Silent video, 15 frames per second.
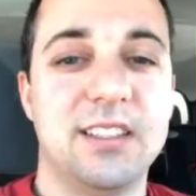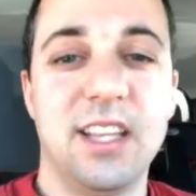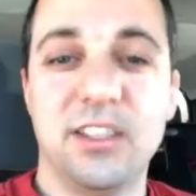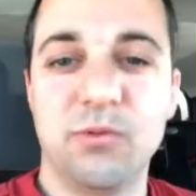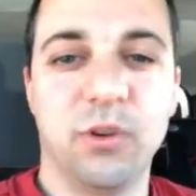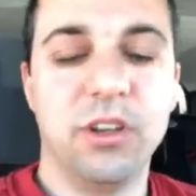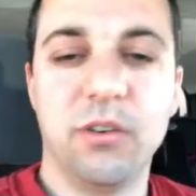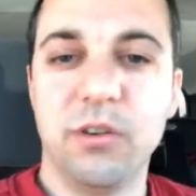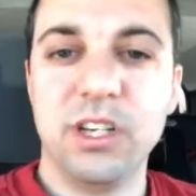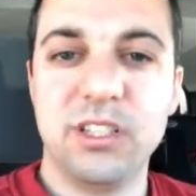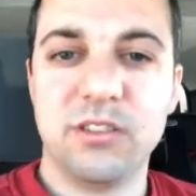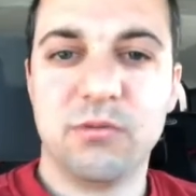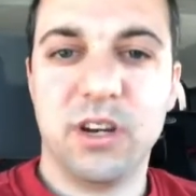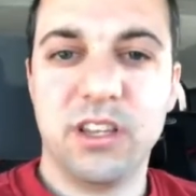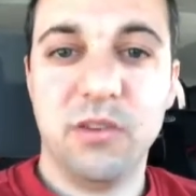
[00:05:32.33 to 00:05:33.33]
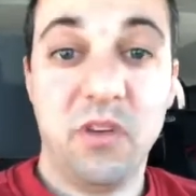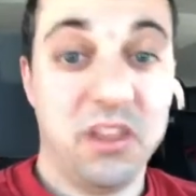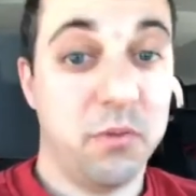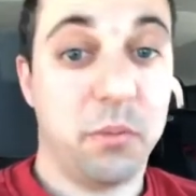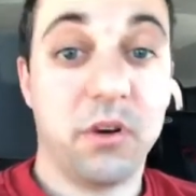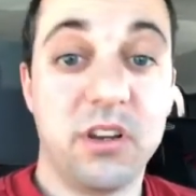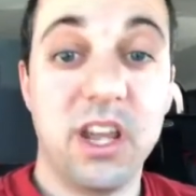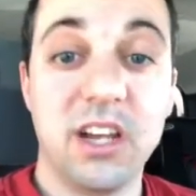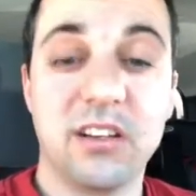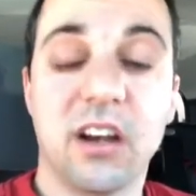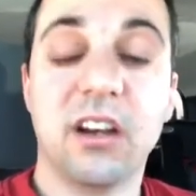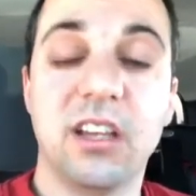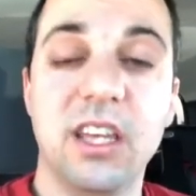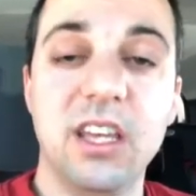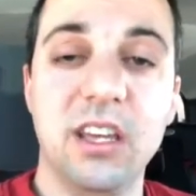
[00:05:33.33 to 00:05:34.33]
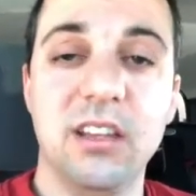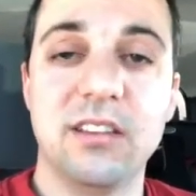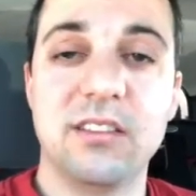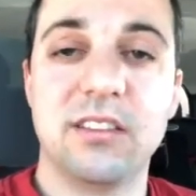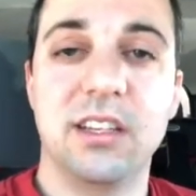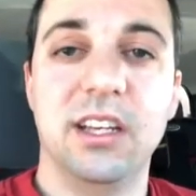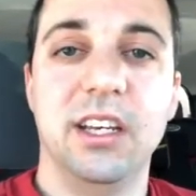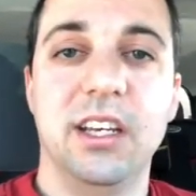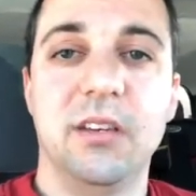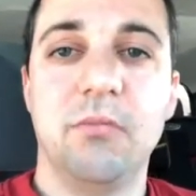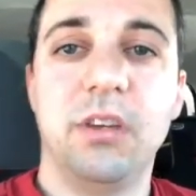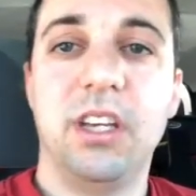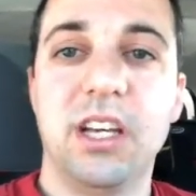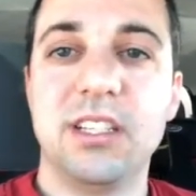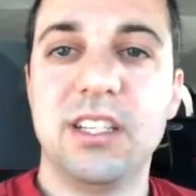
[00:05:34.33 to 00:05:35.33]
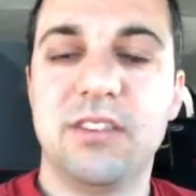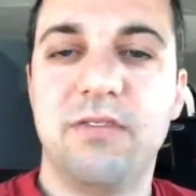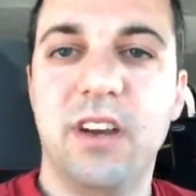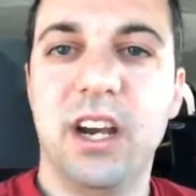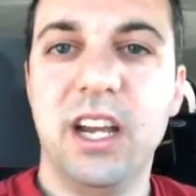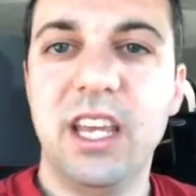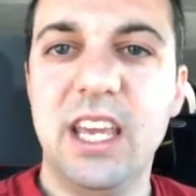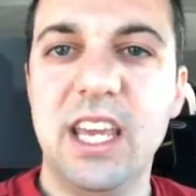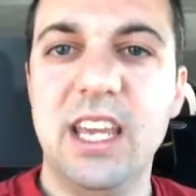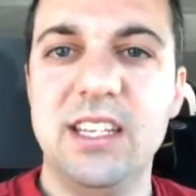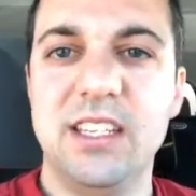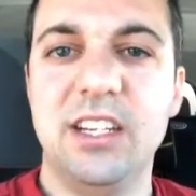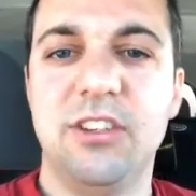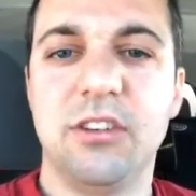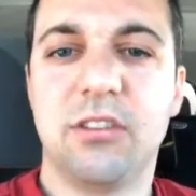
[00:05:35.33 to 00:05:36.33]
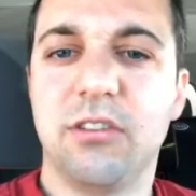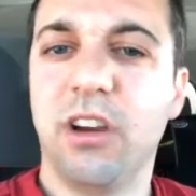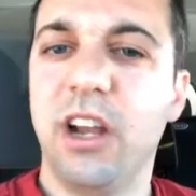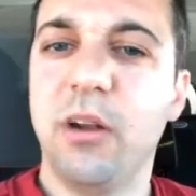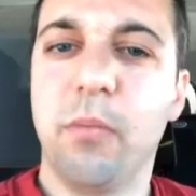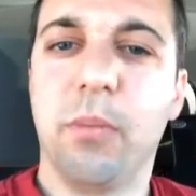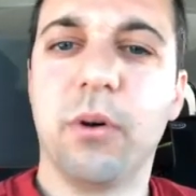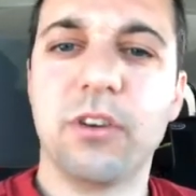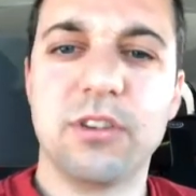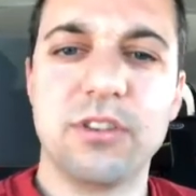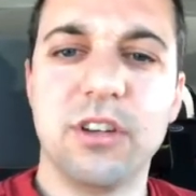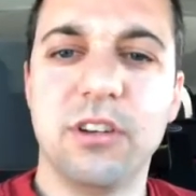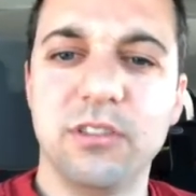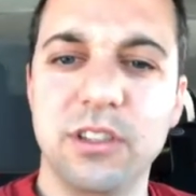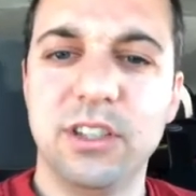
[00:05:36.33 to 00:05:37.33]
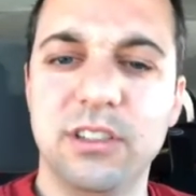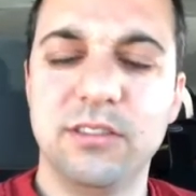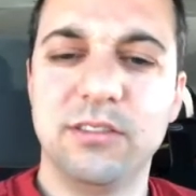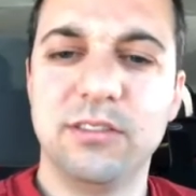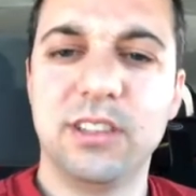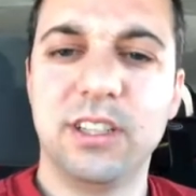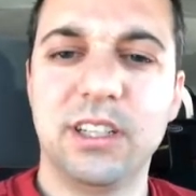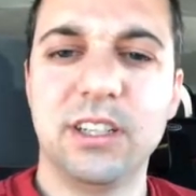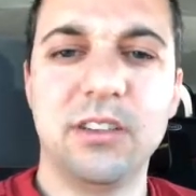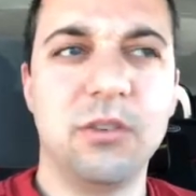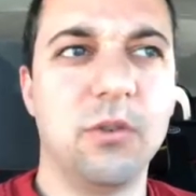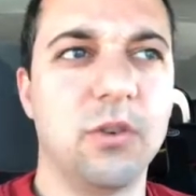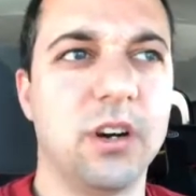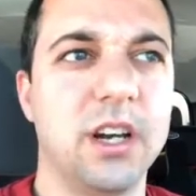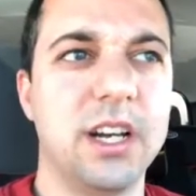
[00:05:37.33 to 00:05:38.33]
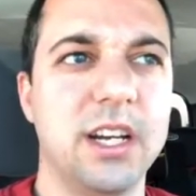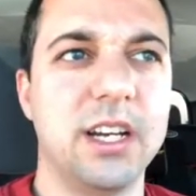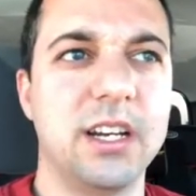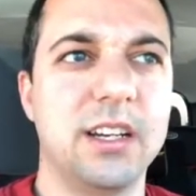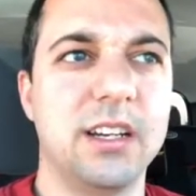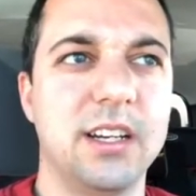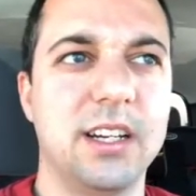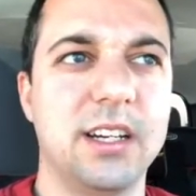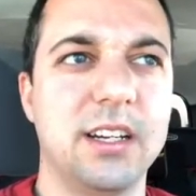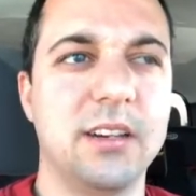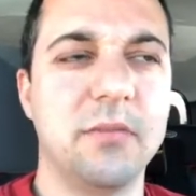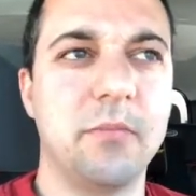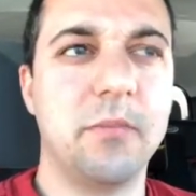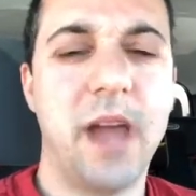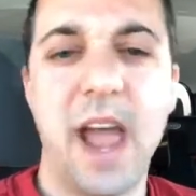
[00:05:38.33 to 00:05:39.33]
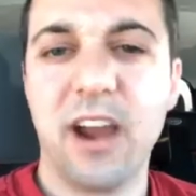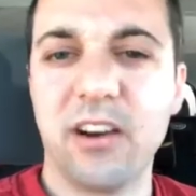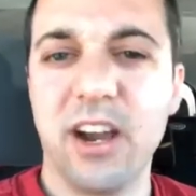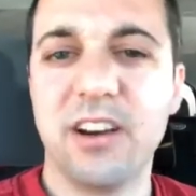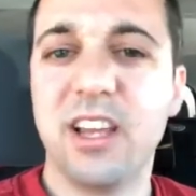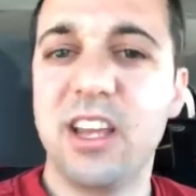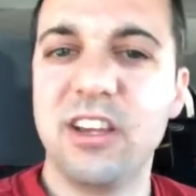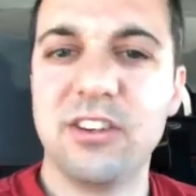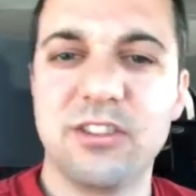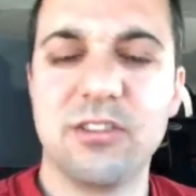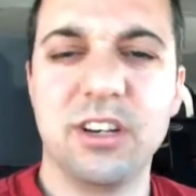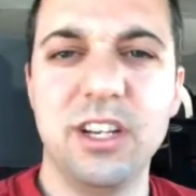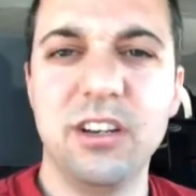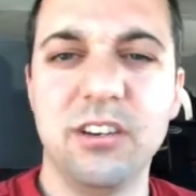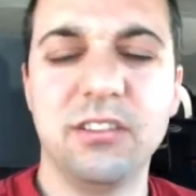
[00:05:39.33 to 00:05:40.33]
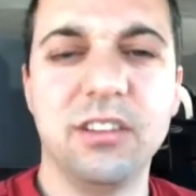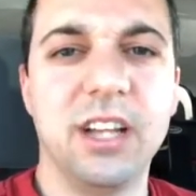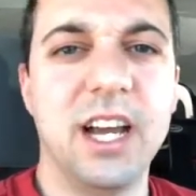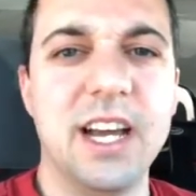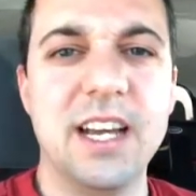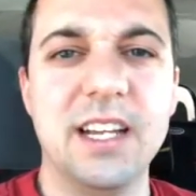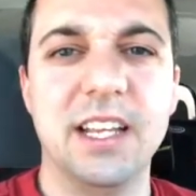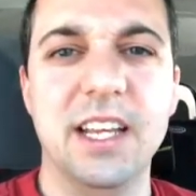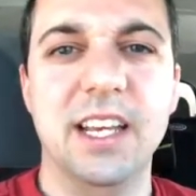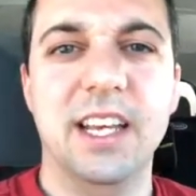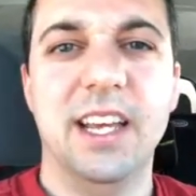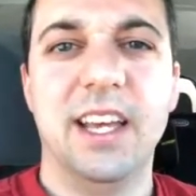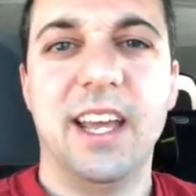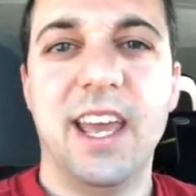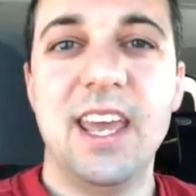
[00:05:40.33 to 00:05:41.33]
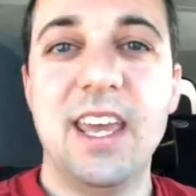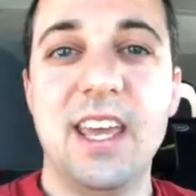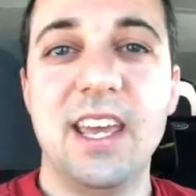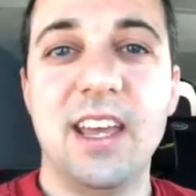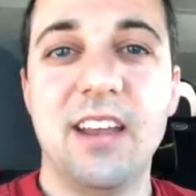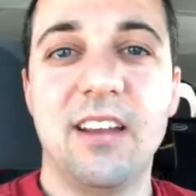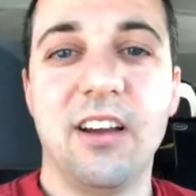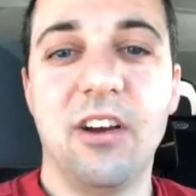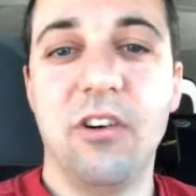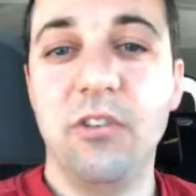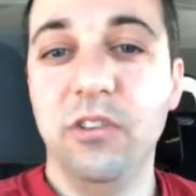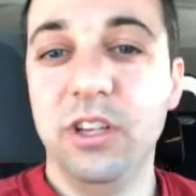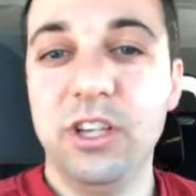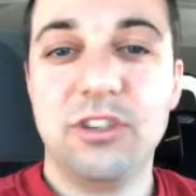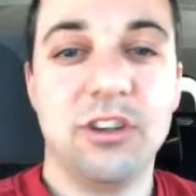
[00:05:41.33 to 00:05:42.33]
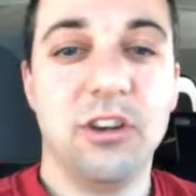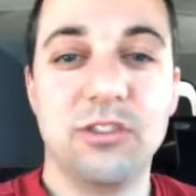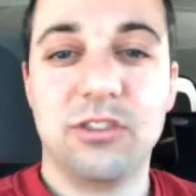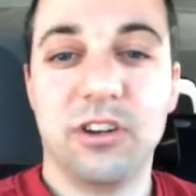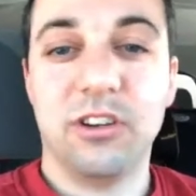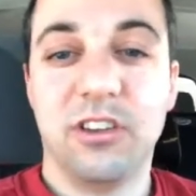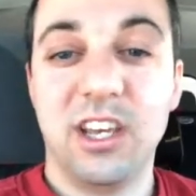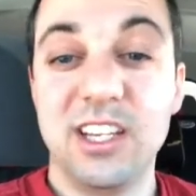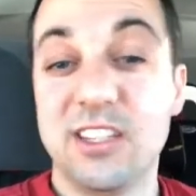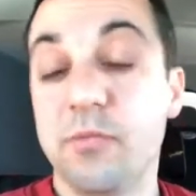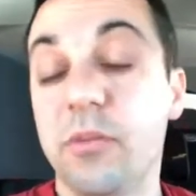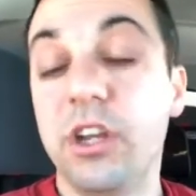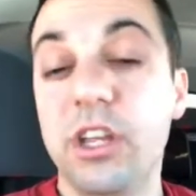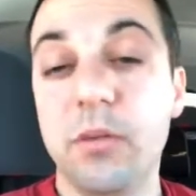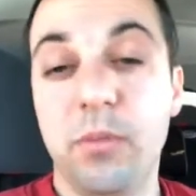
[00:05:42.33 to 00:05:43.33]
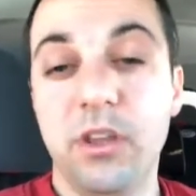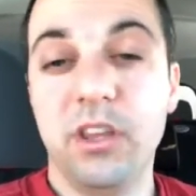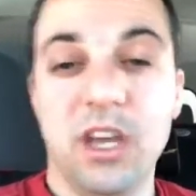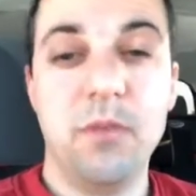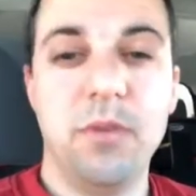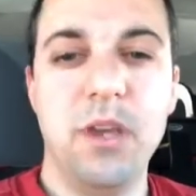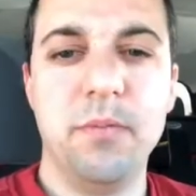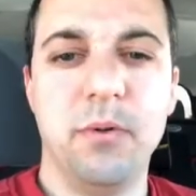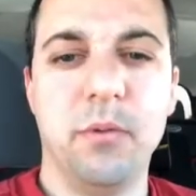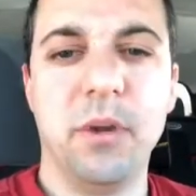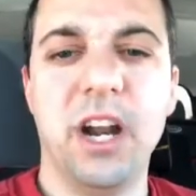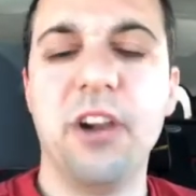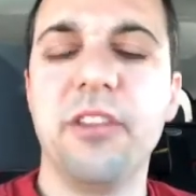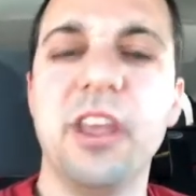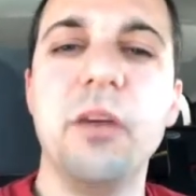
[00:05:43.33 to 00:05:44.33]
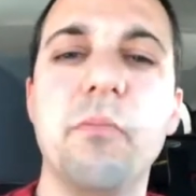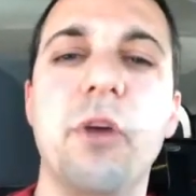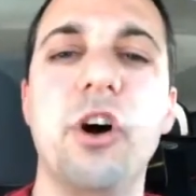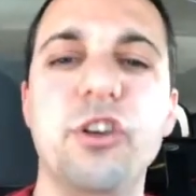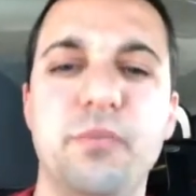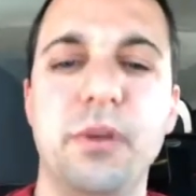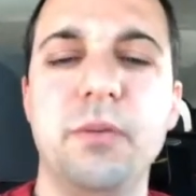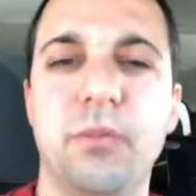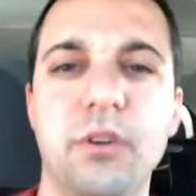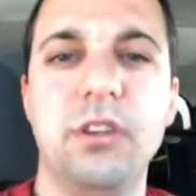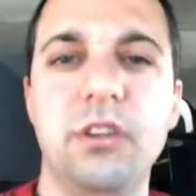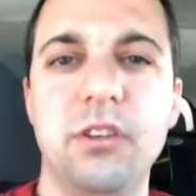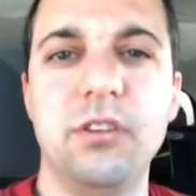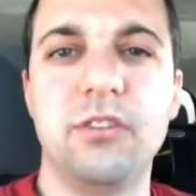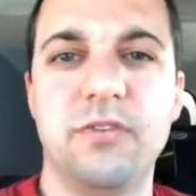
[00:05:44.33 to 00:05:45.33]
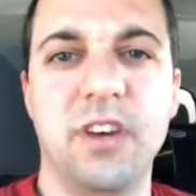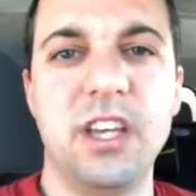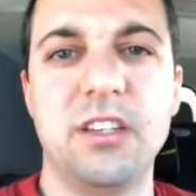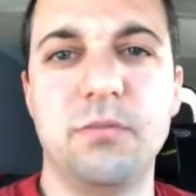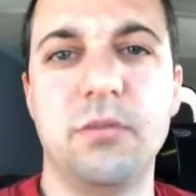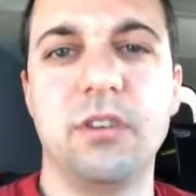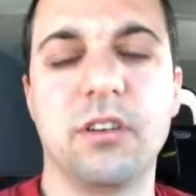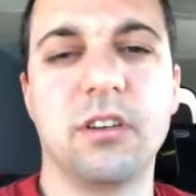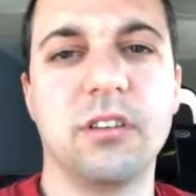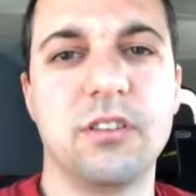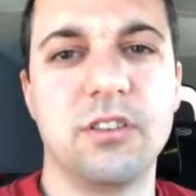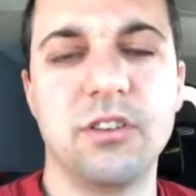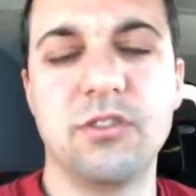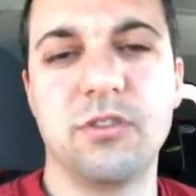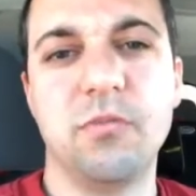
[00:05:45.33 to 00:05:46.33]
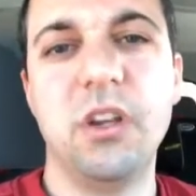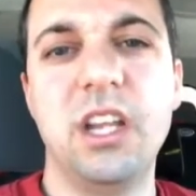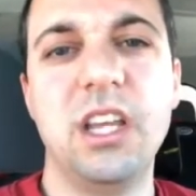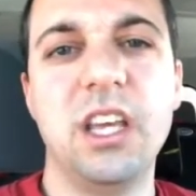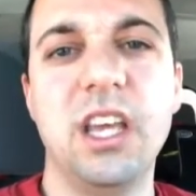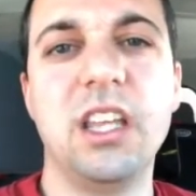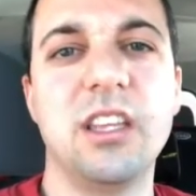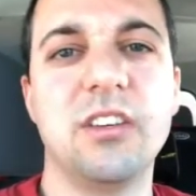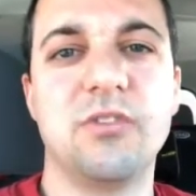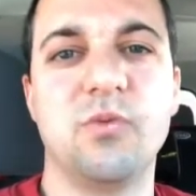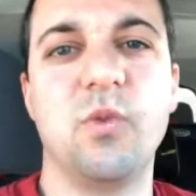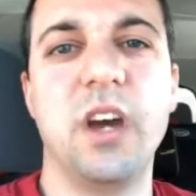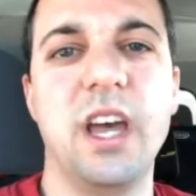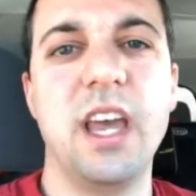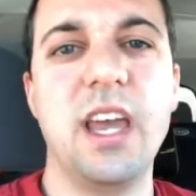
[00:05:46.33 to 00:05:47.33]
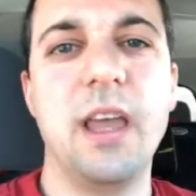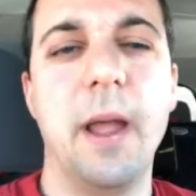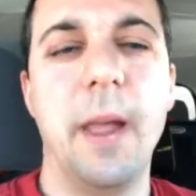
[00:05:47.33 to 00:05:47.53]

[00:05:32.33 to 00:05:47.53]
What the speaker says: That's one of the reasons why I think we have to protect our kids, because it's very easy to create a persona or a background, a history online, and only show certain things and manipulate people. But I don't think most people use Facebook or social media in this way.